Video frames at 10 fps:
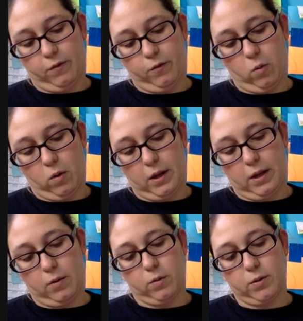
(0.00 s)
4
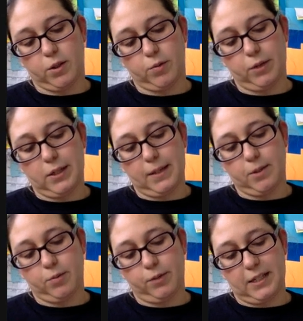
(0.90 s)
equals 3 times
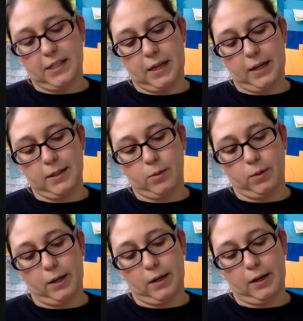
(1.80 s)
3 is 9, so we'll
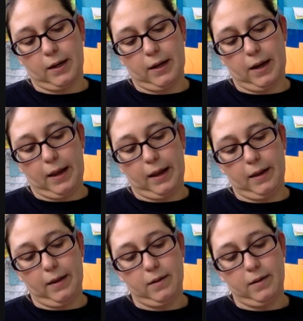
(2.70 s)
get 9a